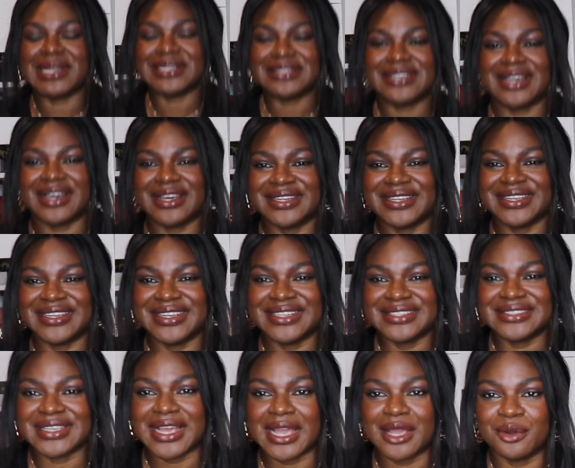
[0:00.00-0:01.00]
my
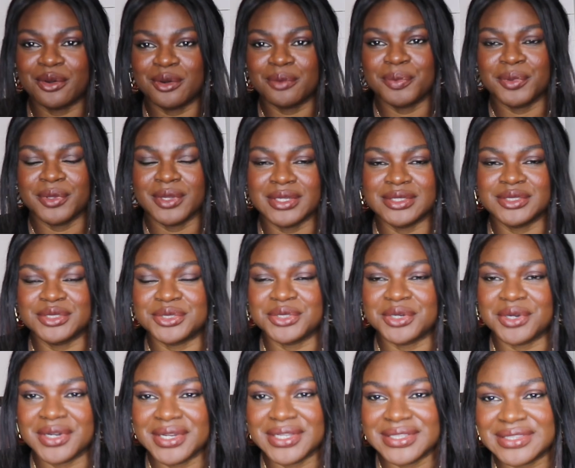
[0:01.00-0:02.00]
darlings i hope you
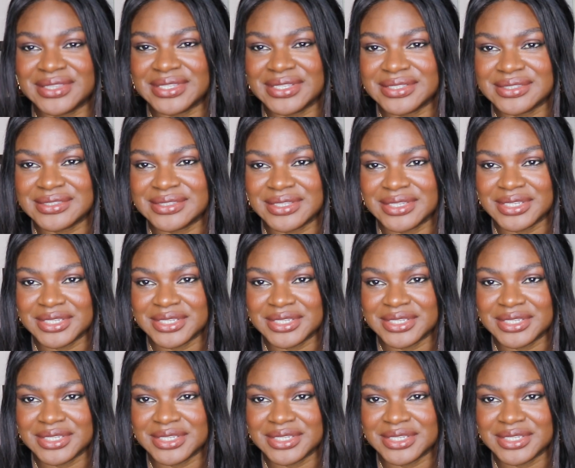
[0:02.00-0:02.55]
enjoyed this